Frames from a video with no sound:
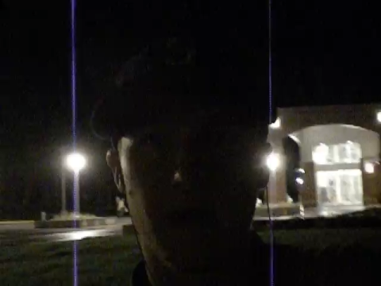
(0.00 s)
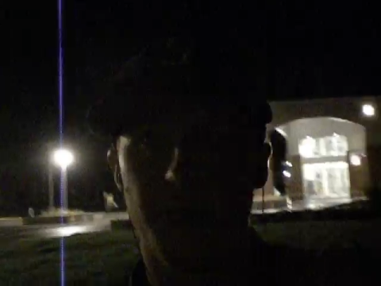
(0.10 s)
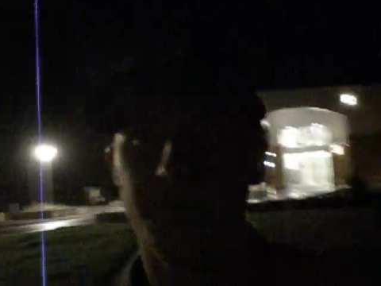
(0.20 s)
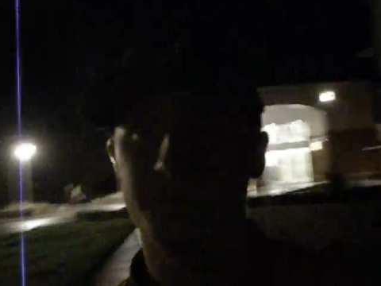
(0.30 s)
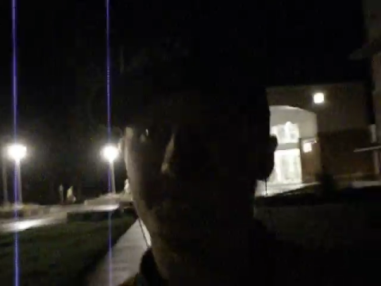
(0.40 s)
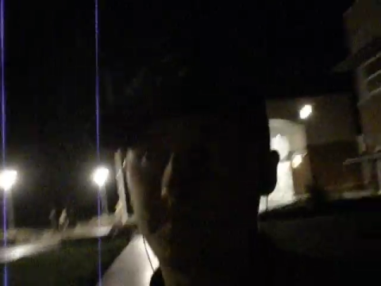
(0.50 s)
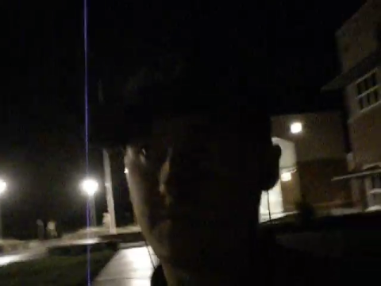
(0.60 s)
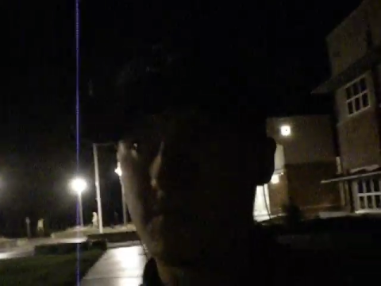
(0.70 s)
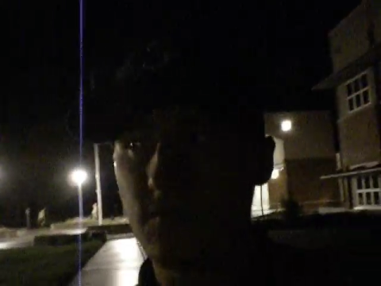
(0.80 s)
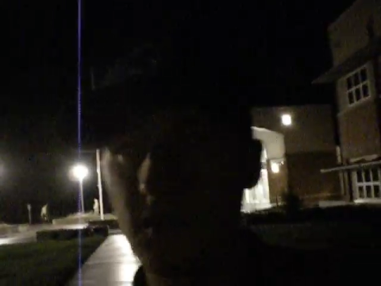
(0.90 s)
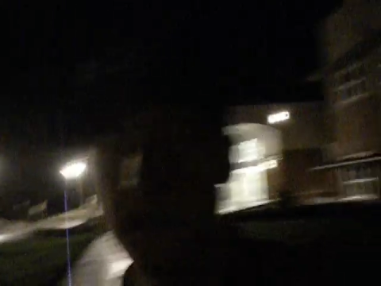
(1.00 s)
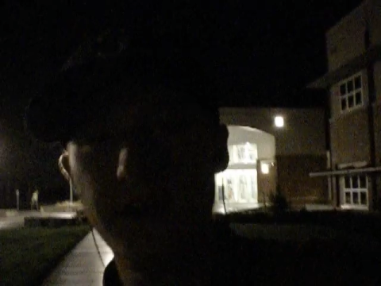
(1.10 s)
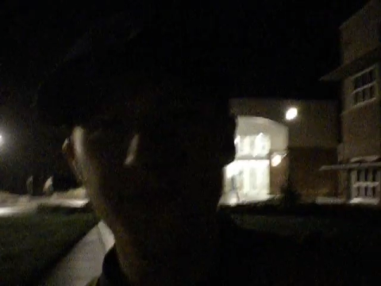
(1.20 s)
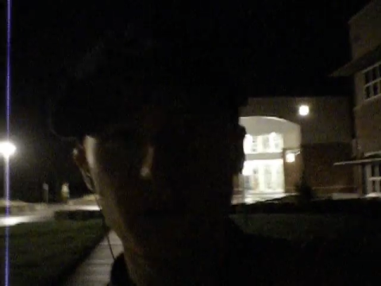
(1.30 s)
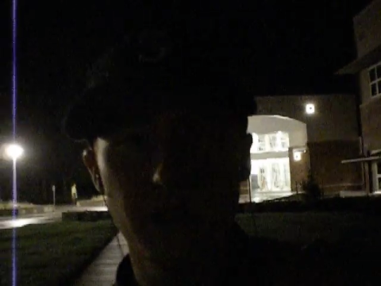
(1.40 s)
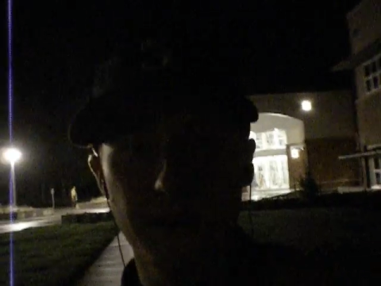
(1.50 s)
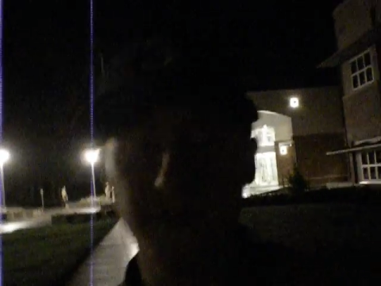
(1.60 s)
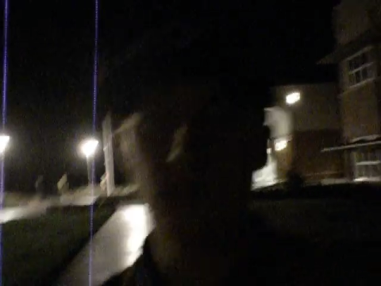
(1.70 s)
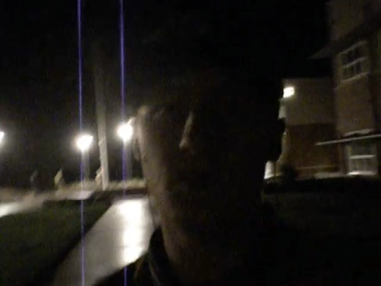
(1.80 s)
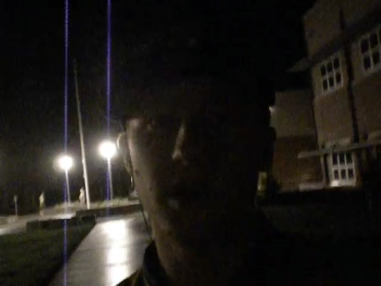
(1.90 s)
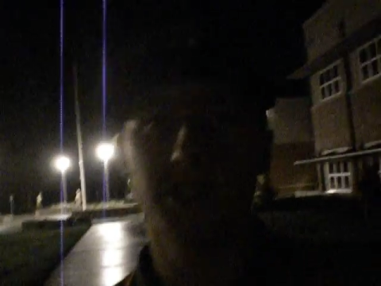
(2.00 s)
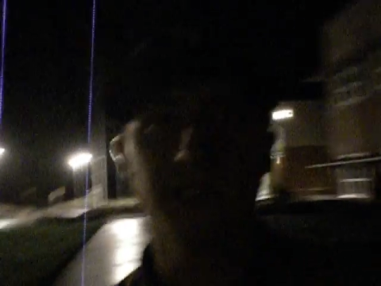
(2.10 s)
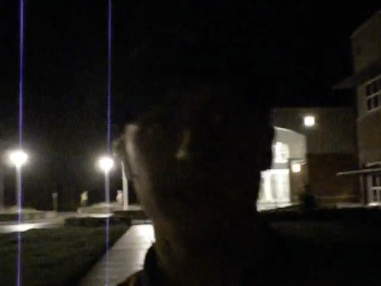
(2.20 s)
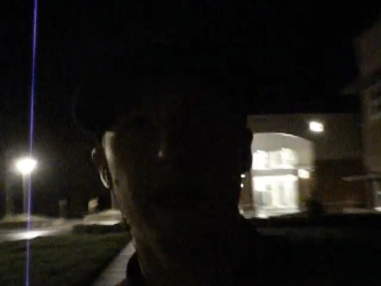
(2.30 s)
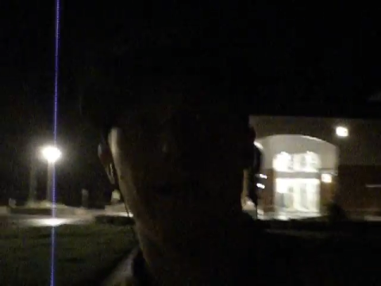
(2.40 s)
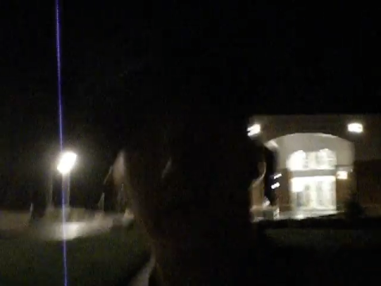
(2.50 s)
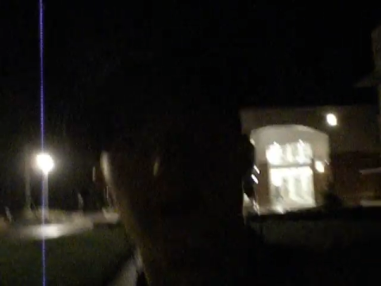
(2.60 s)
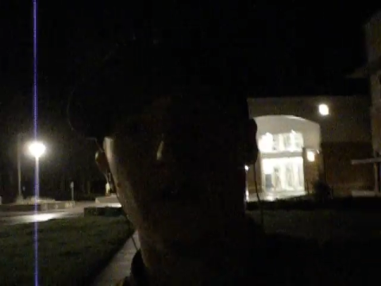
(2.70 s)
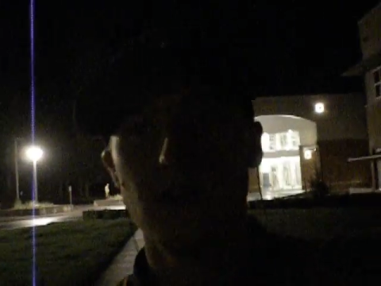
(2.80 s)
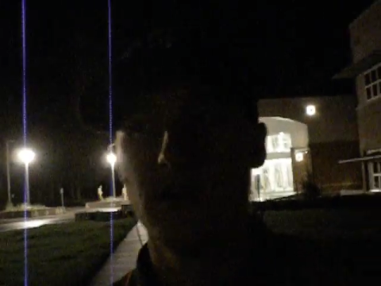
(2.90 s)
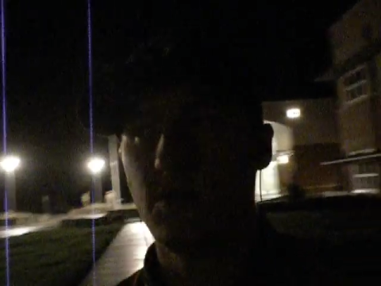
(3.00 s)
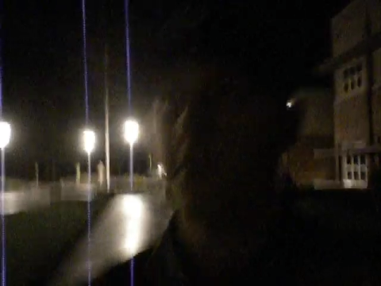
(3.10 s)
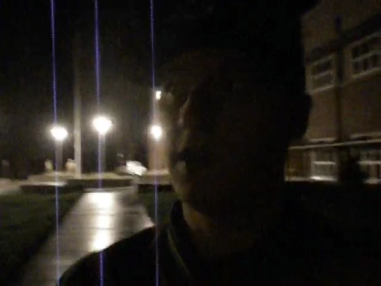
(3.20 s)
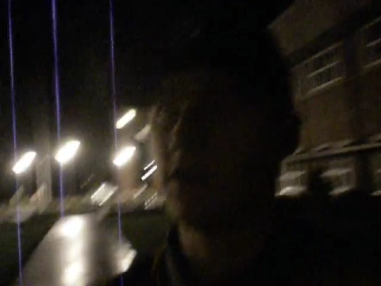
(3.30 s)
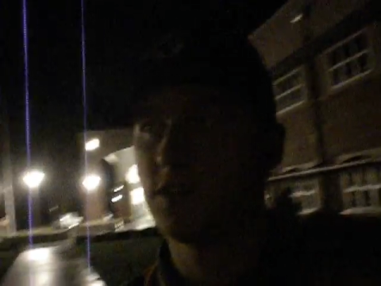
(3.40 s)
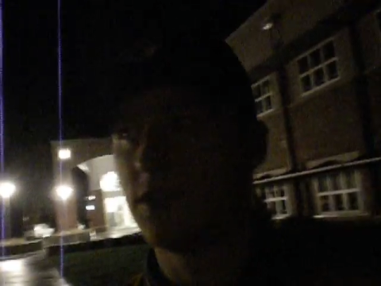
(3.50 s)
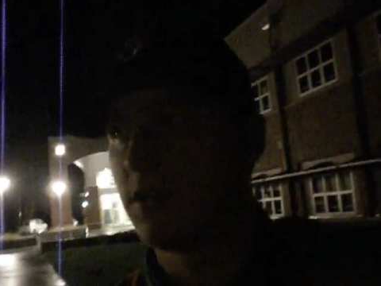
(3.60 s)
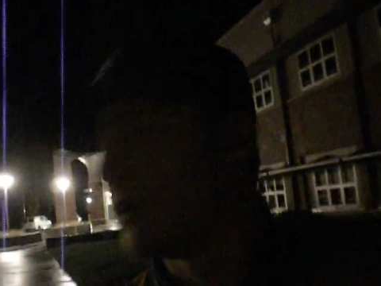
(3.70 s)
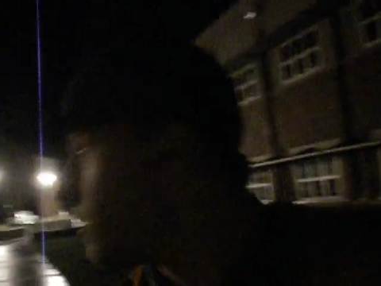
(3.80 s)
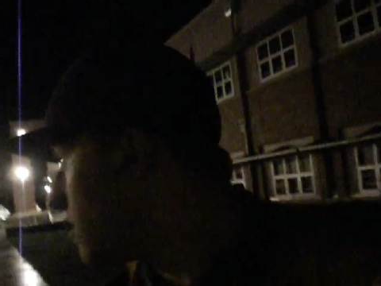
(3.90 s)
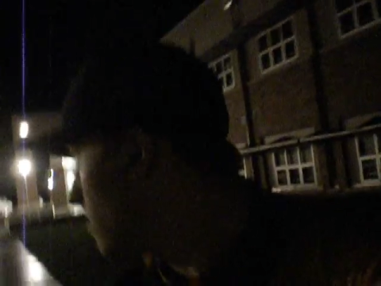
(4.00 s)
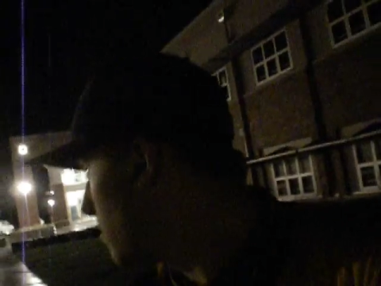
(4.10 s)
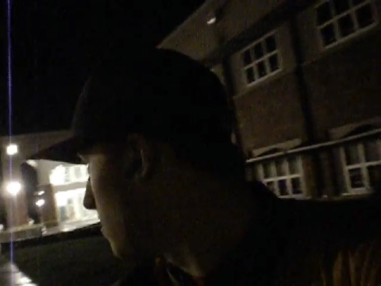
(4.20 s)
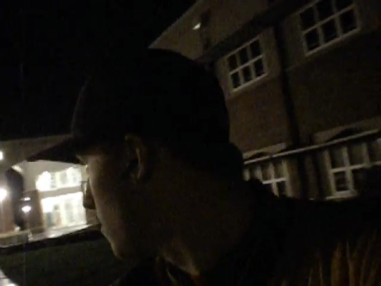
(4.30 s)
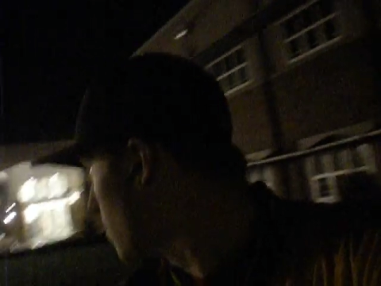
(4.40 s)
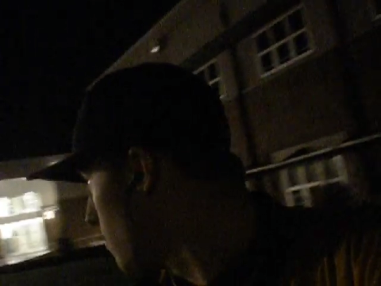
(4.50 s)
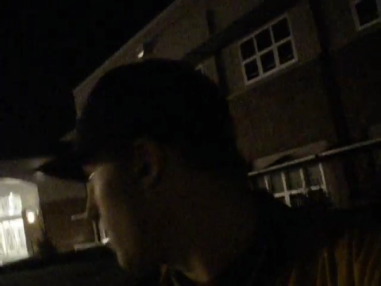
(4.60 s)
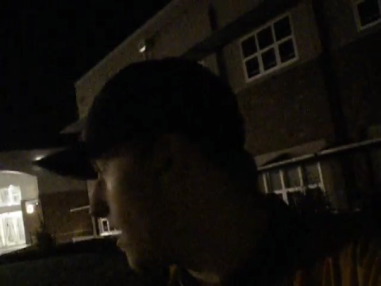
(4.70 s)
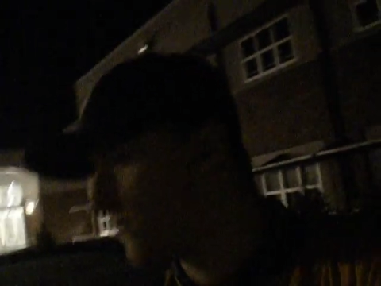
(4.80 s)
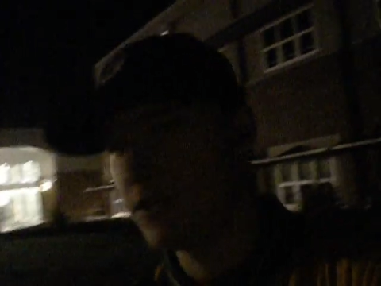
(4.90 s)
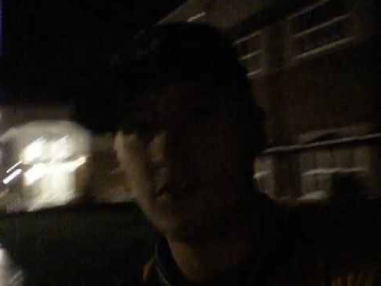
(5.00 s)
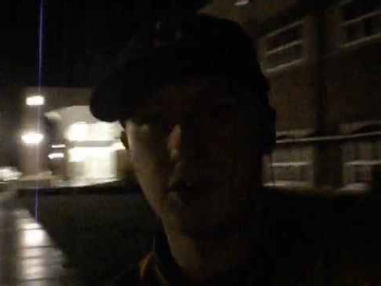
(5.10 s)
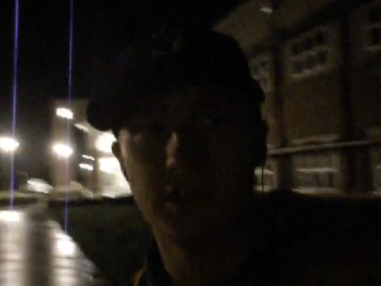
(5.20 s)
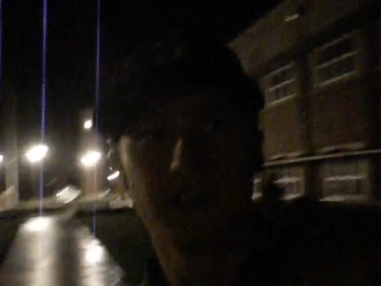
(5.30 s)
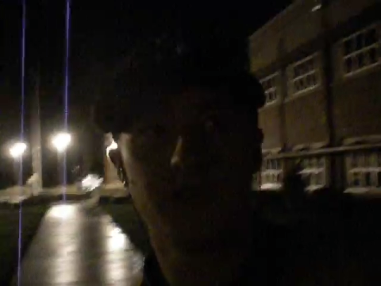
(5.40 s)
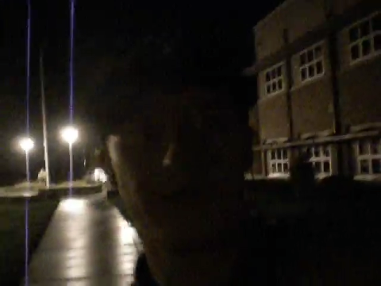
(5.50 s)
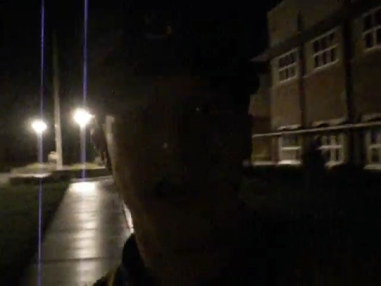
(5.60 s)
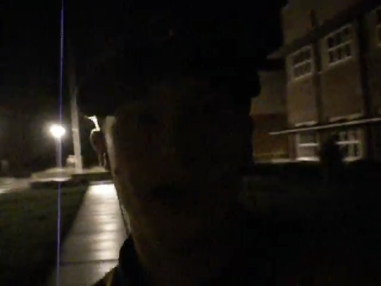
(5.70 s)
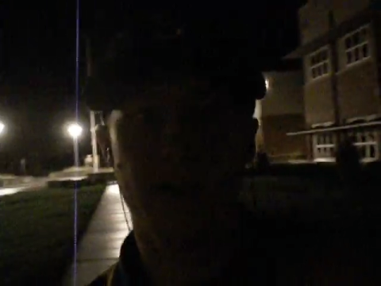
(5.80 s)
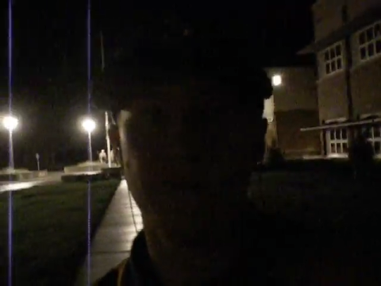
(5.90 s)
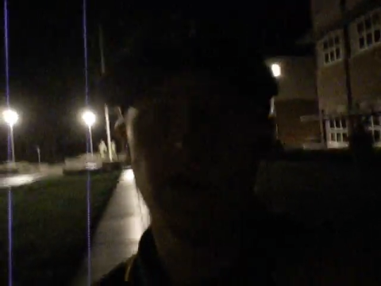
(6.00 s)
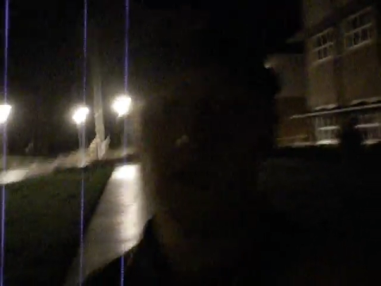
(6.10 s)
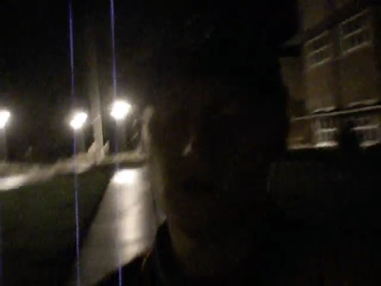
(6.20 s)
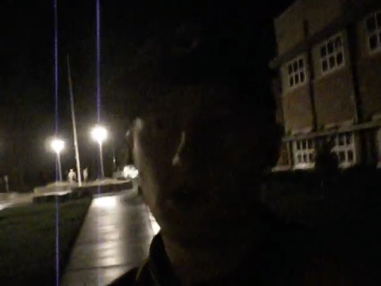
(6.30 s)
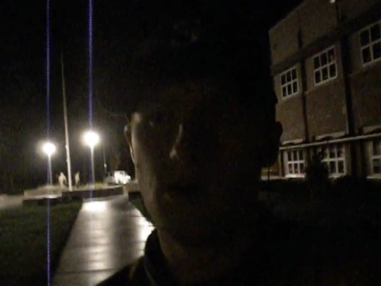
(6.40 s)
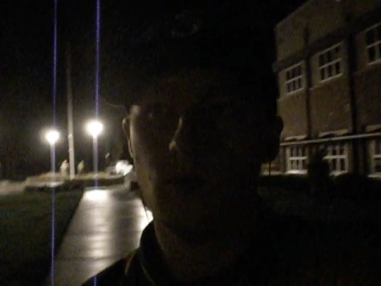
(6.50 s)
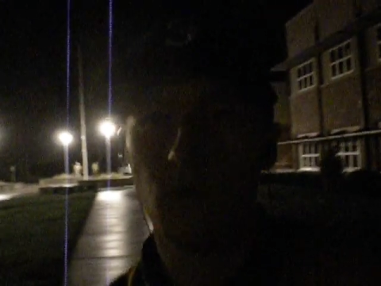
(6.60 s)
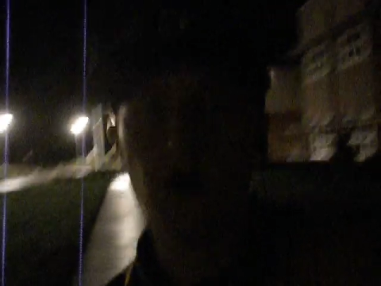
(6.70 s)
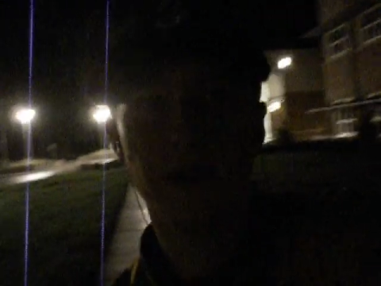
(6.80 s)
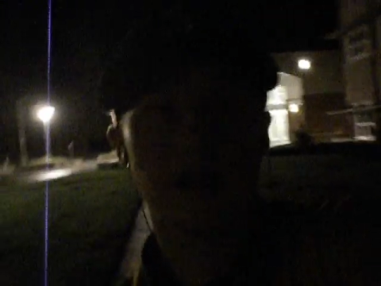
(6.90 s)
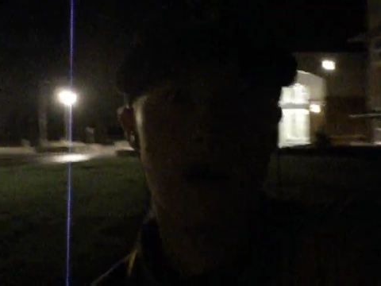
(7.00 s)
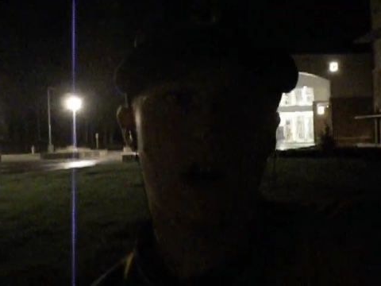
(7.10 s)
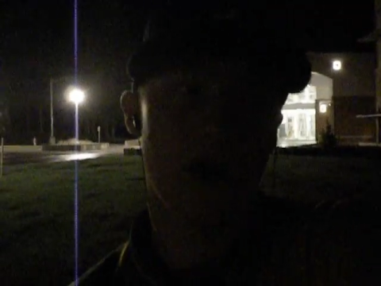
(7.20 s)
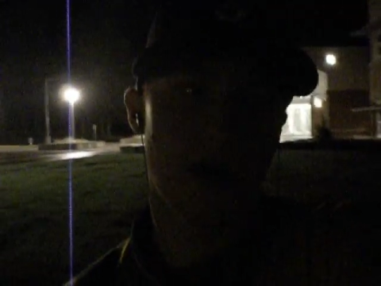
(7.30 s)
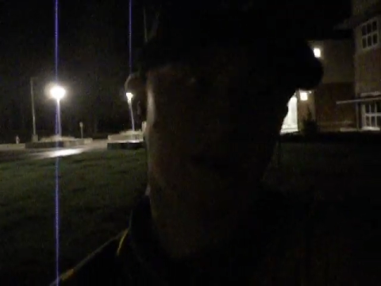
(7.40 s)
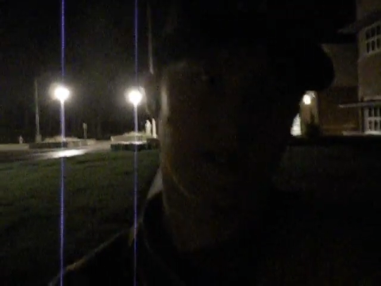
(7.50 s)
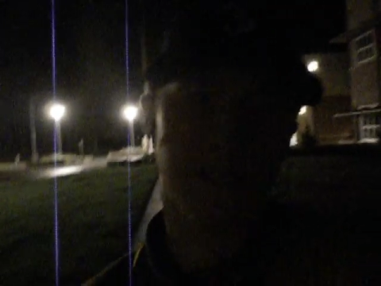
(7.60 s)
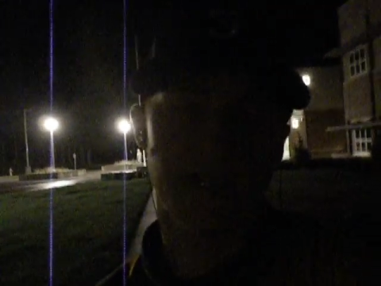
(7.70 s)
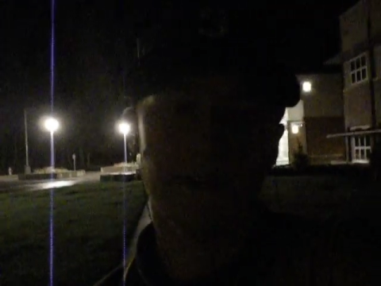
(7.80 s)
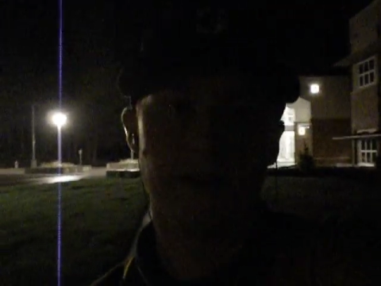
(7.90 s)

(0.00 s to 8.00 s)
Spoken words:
No face is visible, so there are no lips to read.